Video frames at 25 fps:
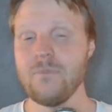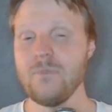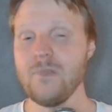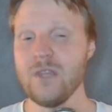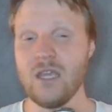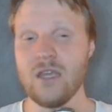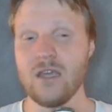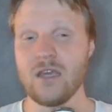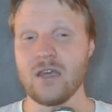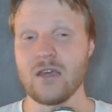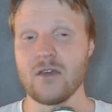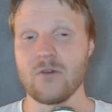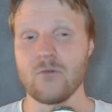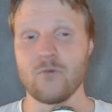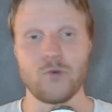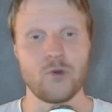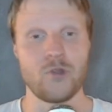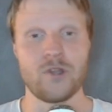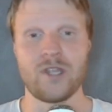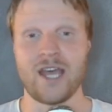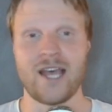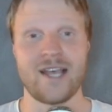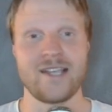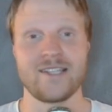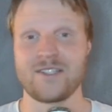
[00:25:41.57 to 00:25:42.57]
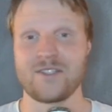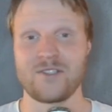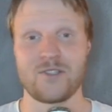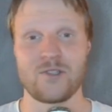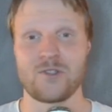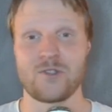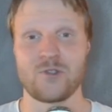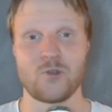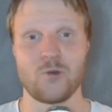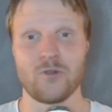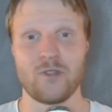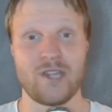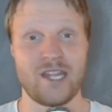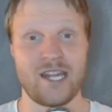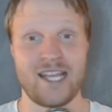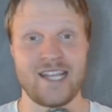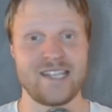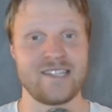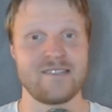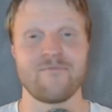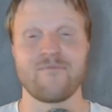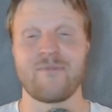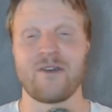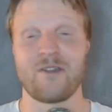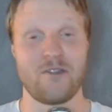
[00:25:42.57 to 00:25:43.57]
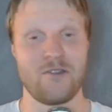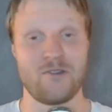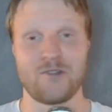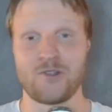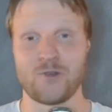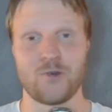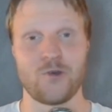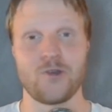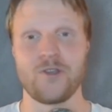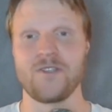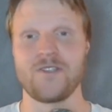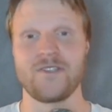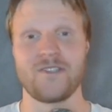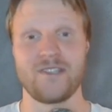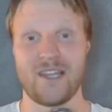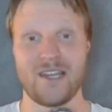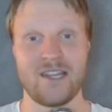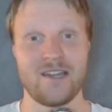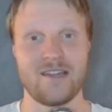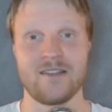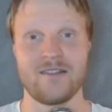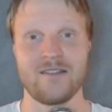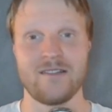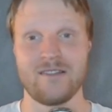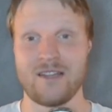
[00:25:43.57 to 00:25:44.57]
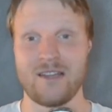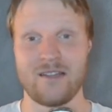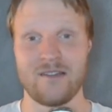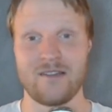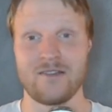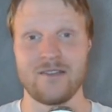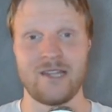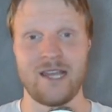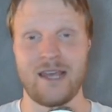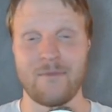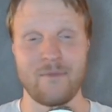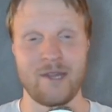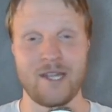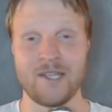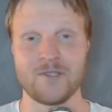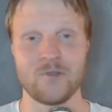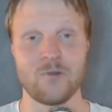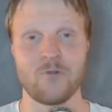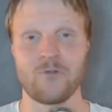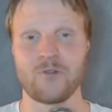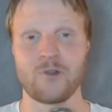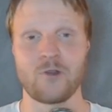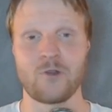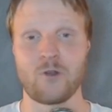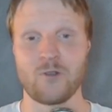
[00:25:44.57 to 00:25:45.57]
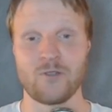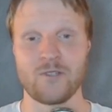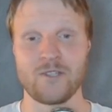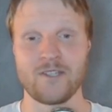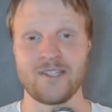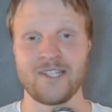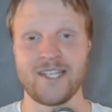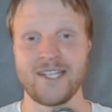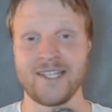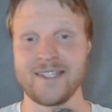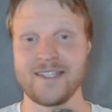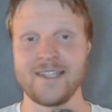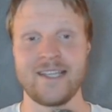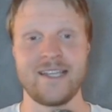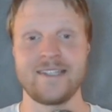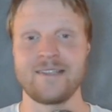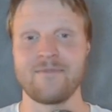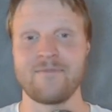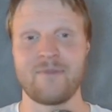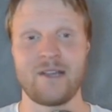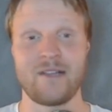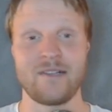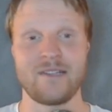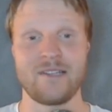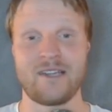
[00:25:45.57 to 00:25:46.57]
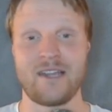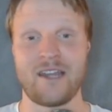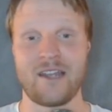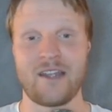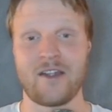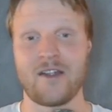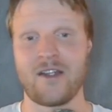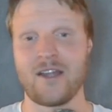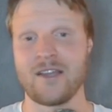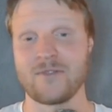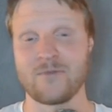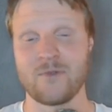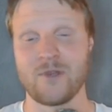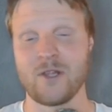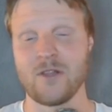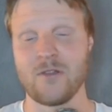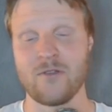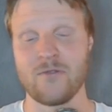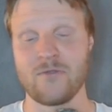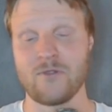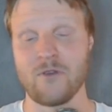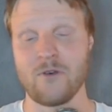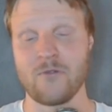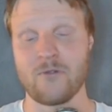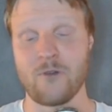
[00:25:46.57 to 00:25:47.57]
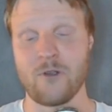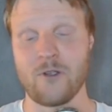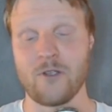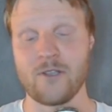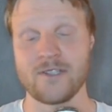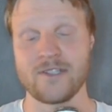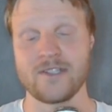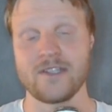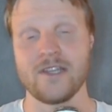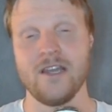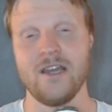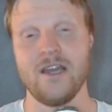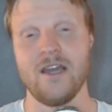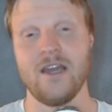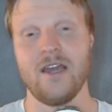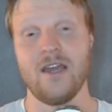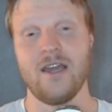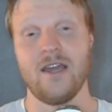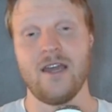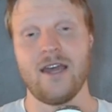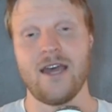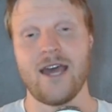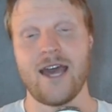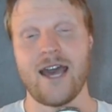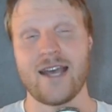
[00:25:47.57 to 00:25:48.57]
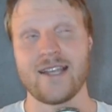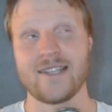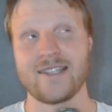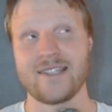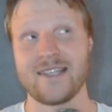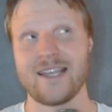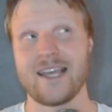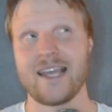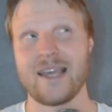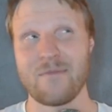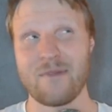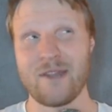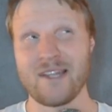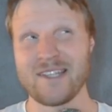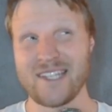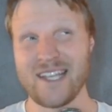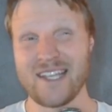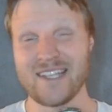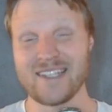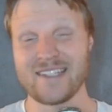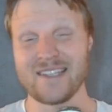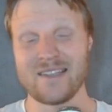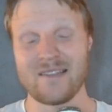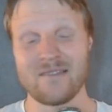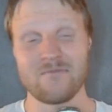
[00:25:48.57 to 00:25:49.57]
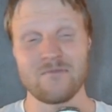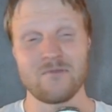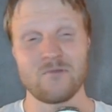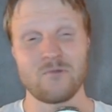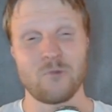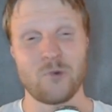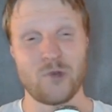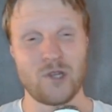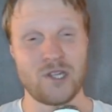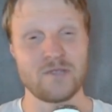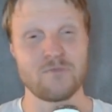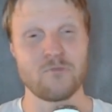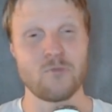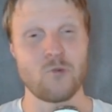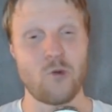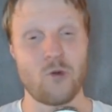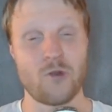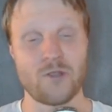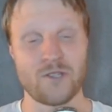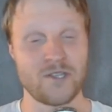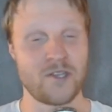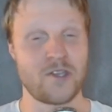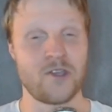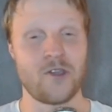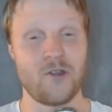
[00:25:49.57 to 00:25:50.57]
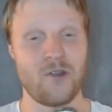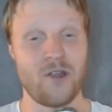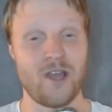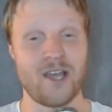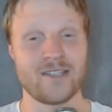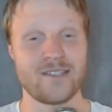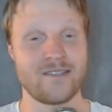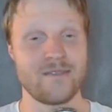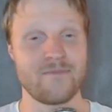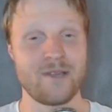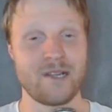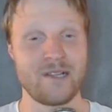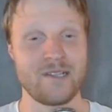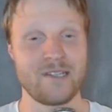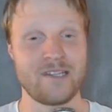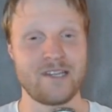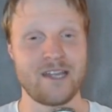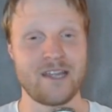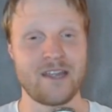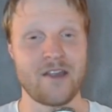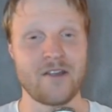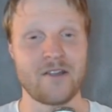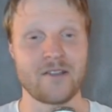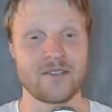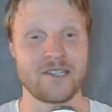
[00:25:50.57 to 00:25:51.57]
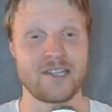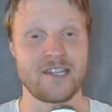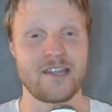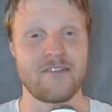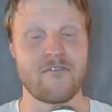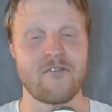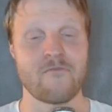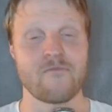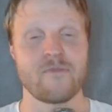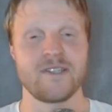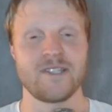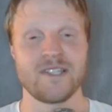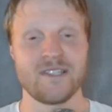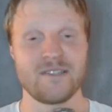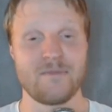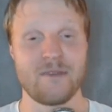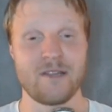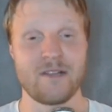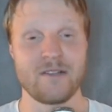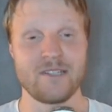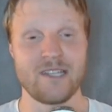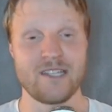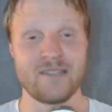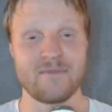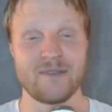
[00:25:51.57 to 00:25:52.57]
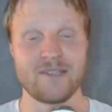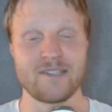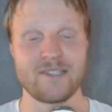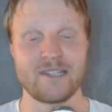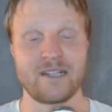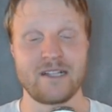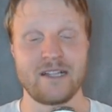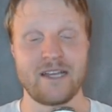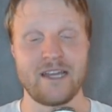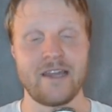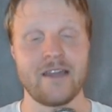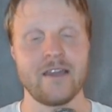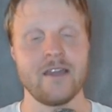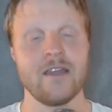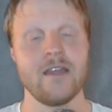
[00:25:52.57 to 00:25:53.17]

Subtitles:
Wood has just shown that he is a better choice than Jimenez over the course of the season. He's a penalty taker as well, of course, as Jimenez is. Wood is more secure as the penalty taker because he never misses penalties, basically.